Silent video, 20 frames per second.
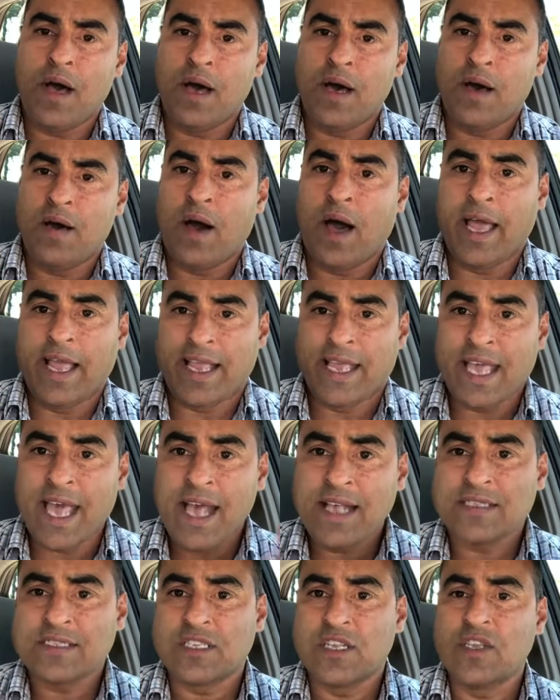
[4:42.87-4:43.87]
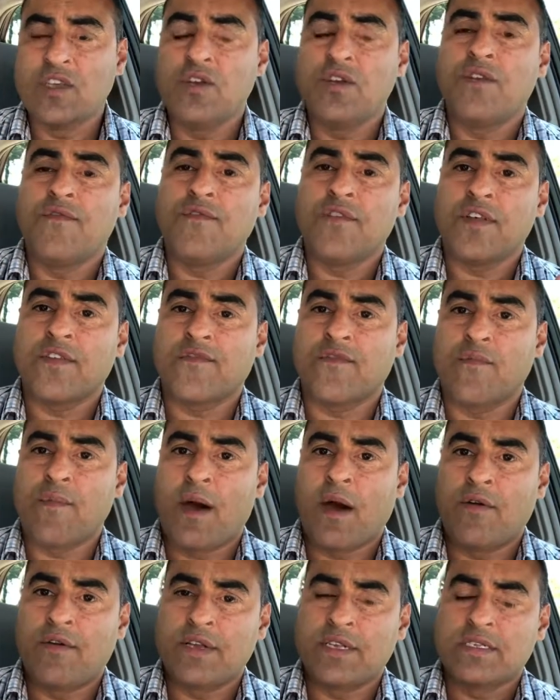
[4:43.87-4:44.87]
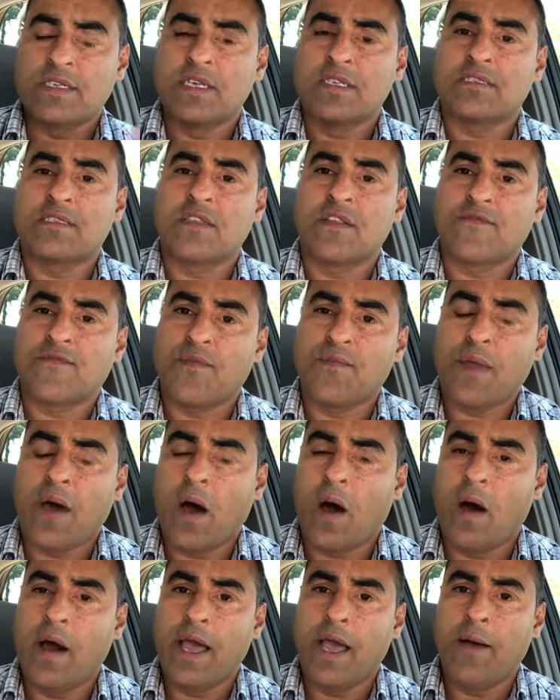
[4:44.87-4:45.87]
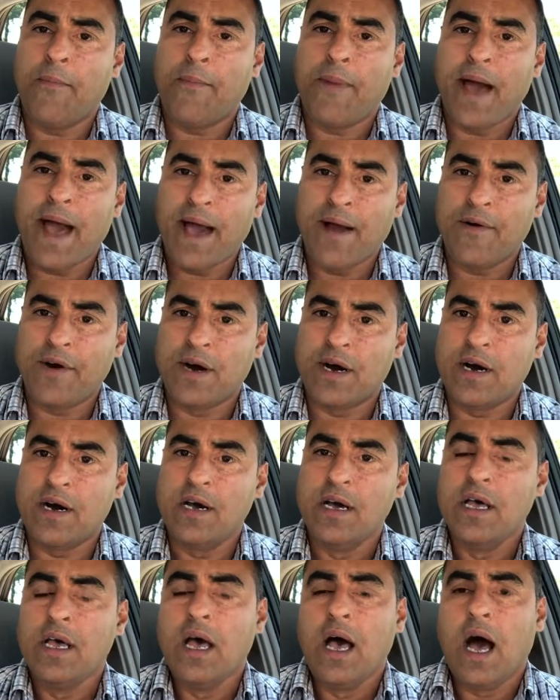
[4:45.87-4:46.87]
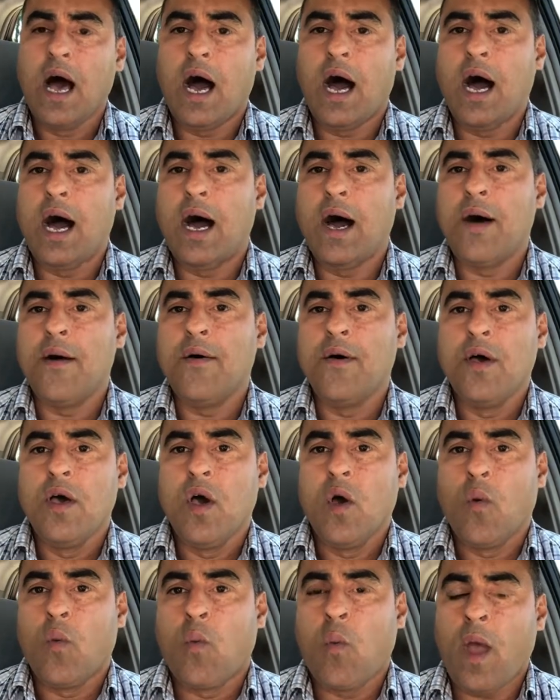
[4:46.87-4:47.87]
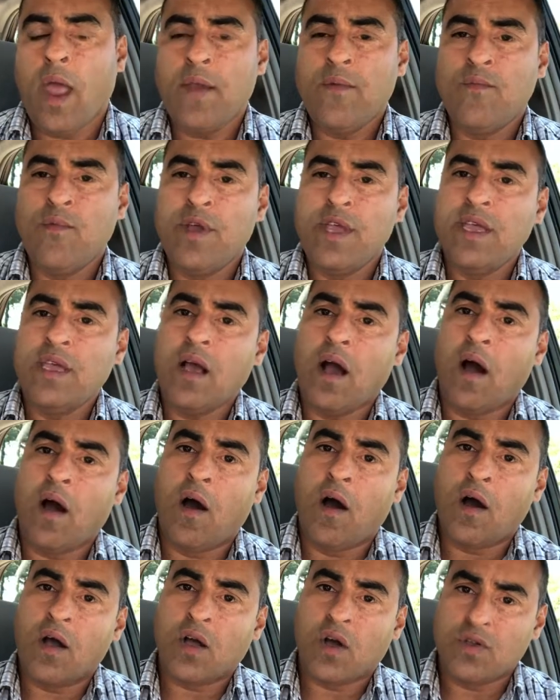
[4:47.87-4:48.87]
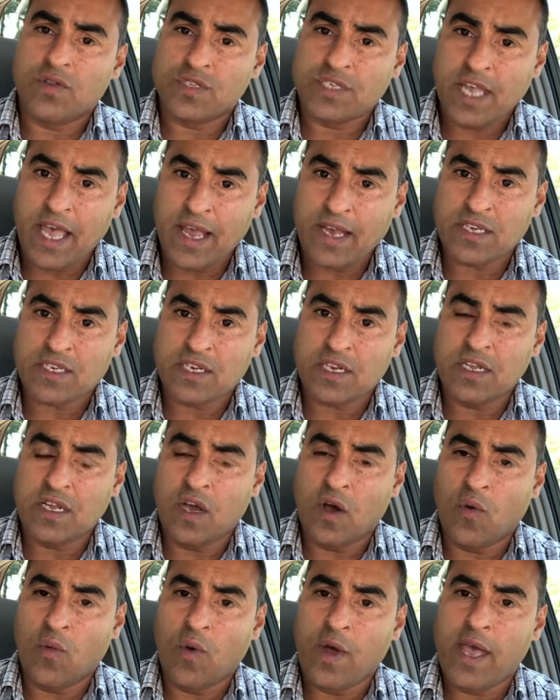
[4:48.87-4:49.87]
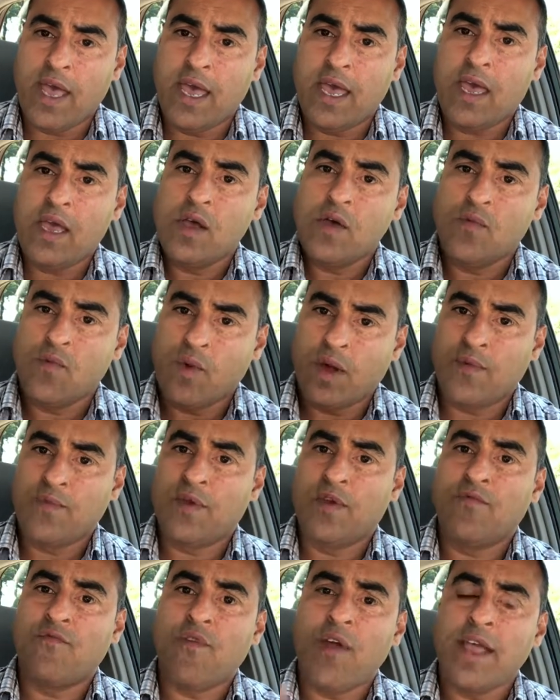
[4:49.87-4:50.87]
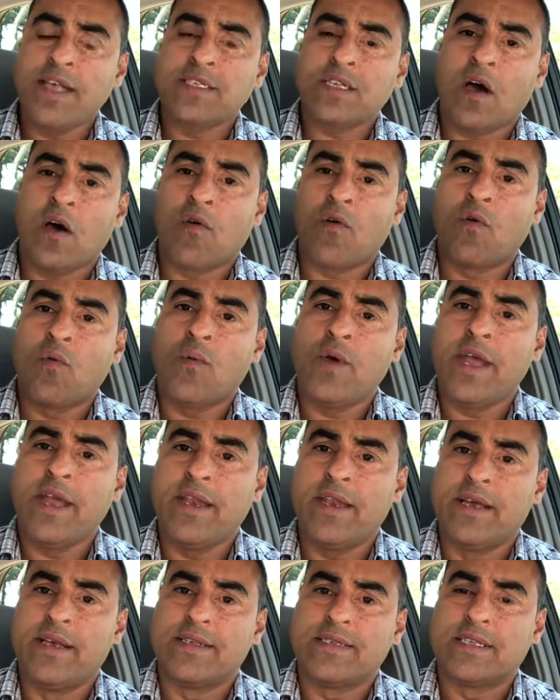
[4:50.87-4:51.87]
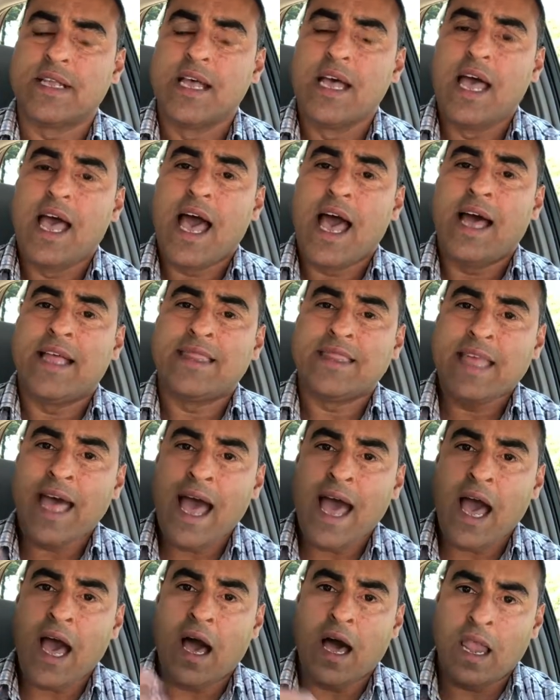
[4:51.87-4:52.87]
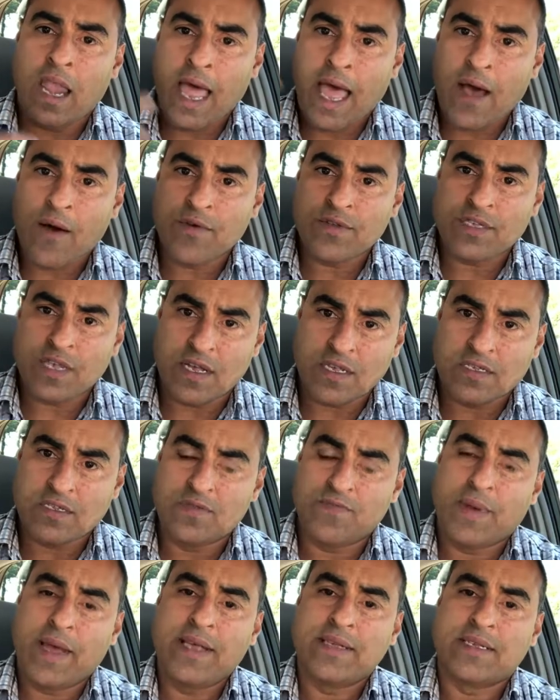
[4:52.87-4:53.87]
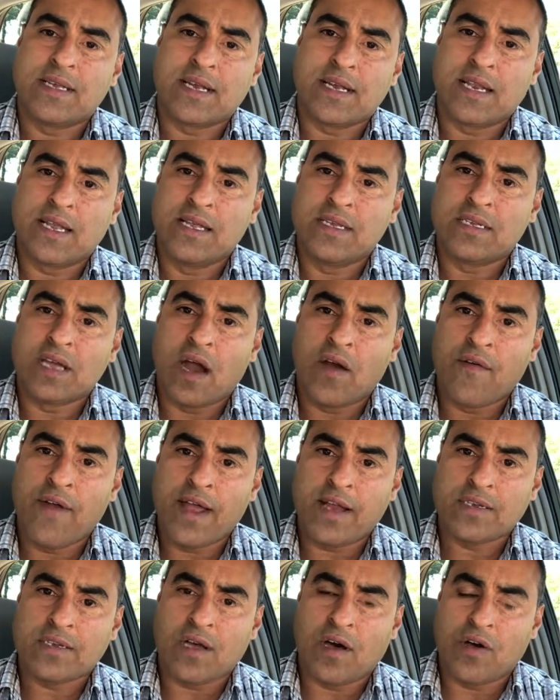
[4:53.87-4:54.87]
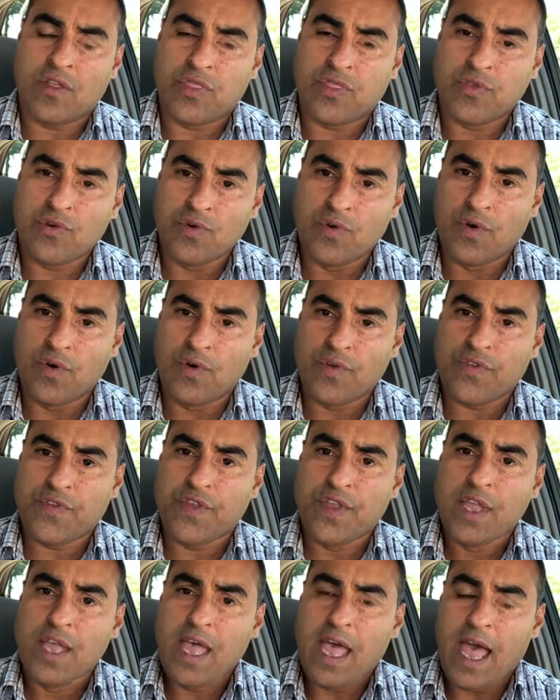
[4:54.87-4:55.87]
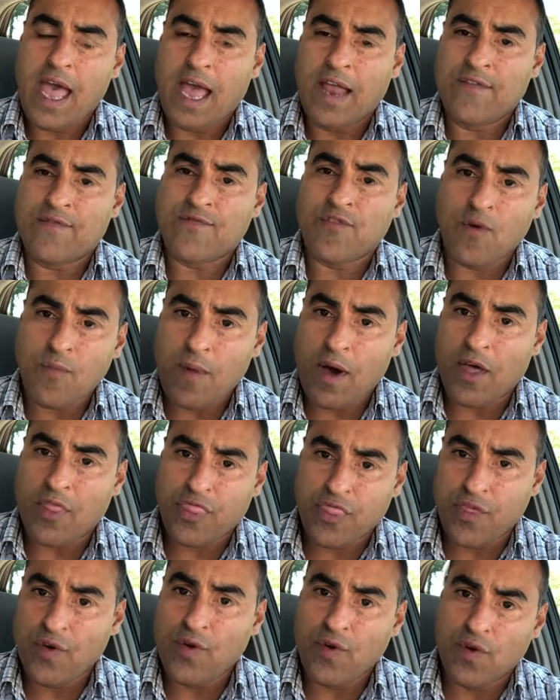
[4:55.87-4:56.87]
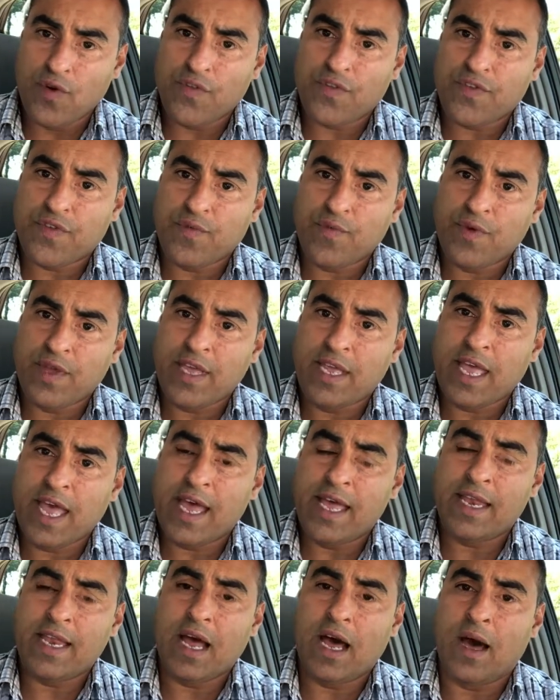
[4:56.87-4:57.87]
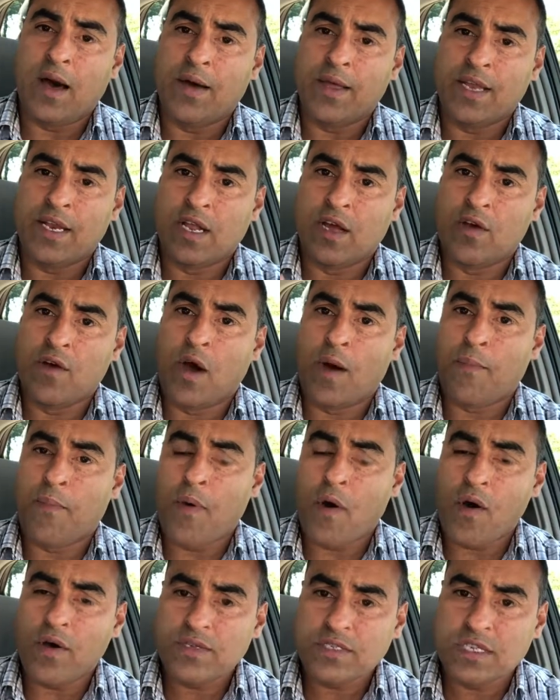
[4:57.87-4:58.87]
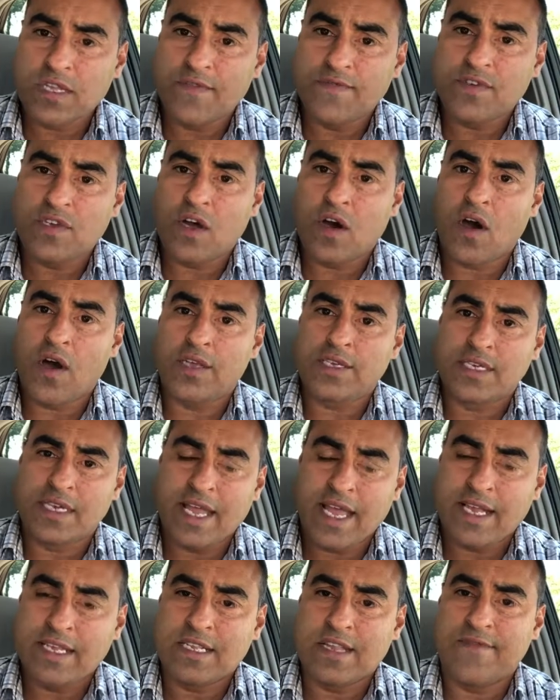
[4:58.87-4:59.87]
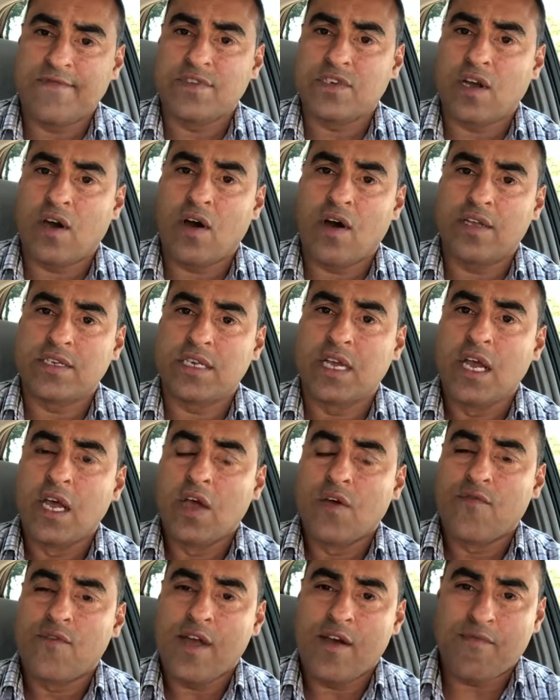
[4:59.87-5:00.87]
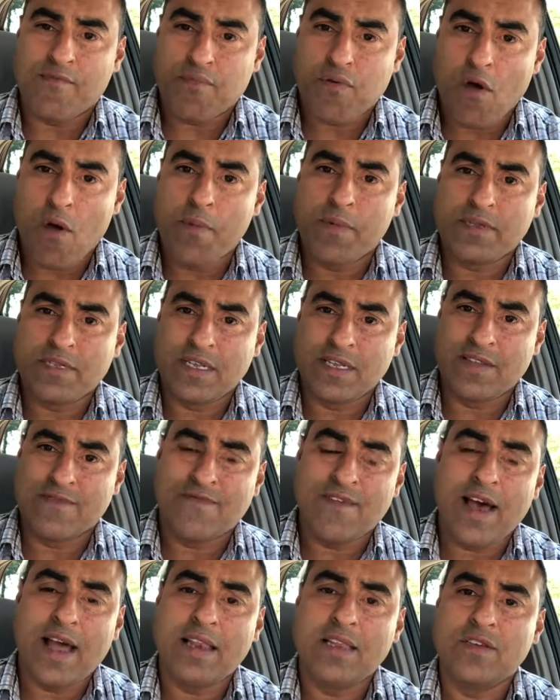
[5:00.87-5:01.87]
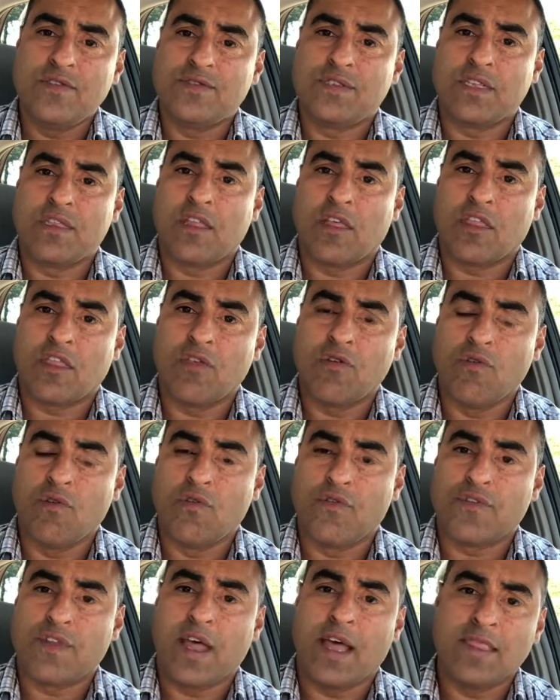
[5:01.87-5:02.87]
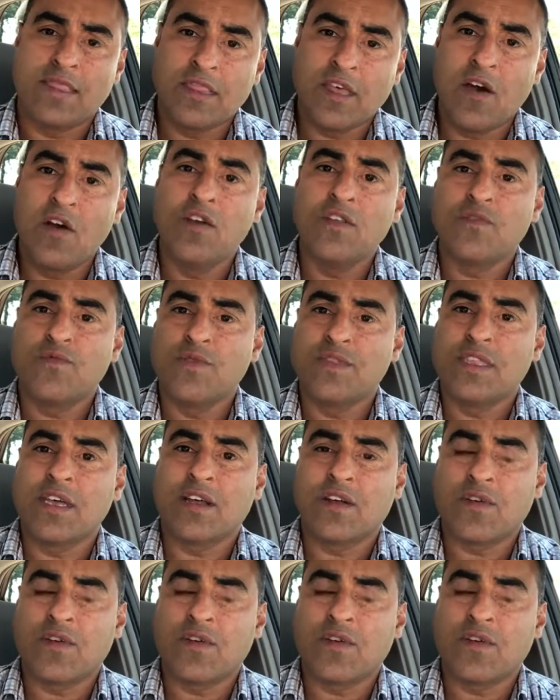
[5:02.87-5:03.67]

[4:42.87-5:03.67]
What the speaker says: the universe, from our existence, from the higher power, when we are contextually aware, when we raise our awareness. And that allows us to basically direct our thoughts. And from our thoughts, we get, a positive charge, a negative charge. We have properties, values in the thoughts. And those with the